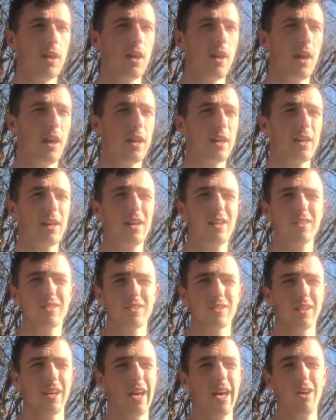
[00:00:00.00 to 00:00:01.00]
I guess,
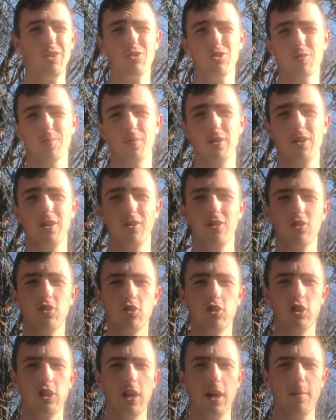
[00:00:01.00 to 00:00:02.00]
algebra or
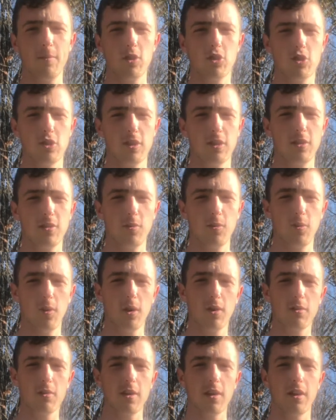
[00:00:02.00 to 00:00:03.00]
geometry, one
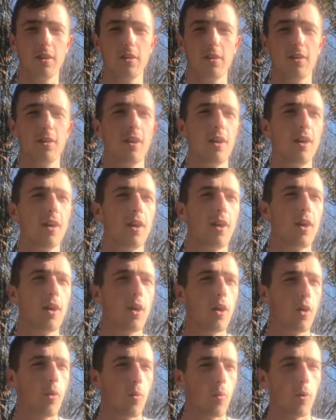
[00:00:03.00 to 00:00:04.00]
or the other,
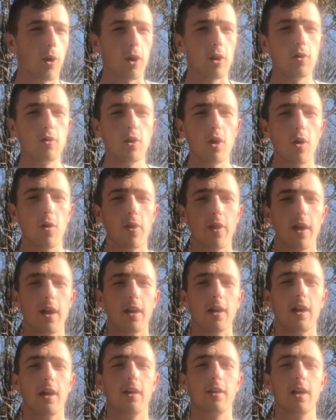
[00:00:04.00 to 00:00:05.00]
where you know that
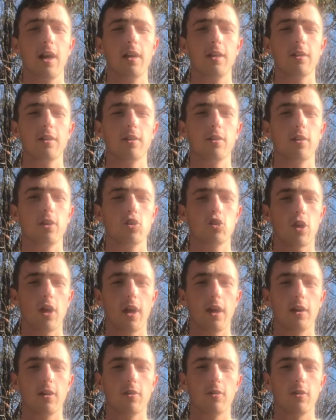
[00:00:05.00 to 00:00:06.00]
a 90-degree
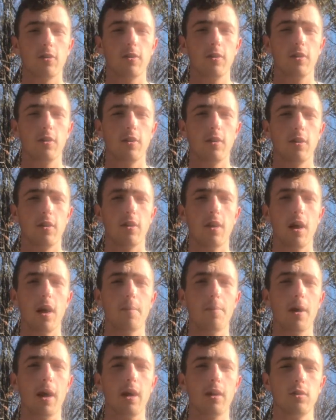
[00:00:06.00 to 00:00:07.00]
triangle, the
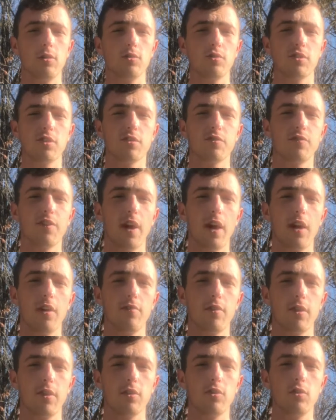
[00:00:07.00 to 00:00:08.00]
hypotenuse is 5
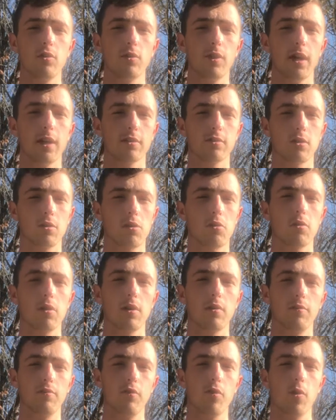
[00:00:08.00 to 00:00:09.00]
and the two legs are 3
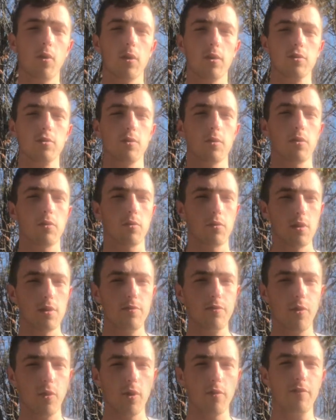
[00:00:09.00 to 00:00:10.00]
and 4. So a 3,
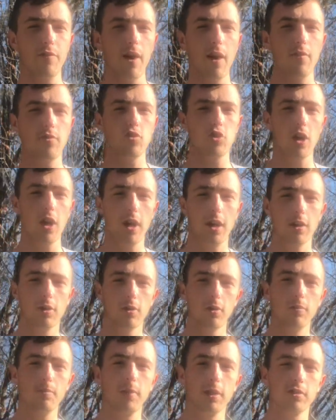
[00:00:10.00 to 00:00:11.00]
4, 5
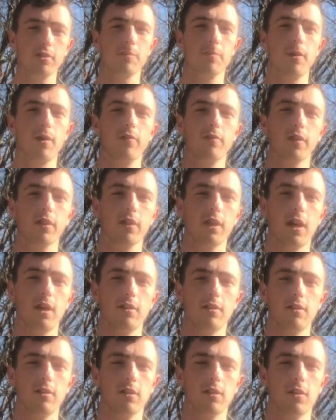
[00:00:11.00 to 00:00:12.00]
triangle makes a perfect
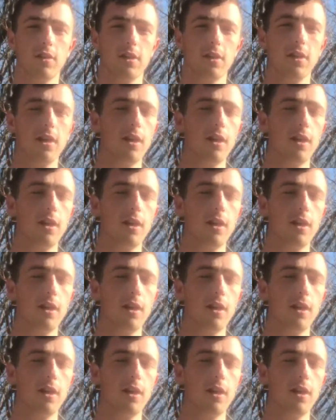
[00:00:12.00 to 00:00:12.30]
90-degree.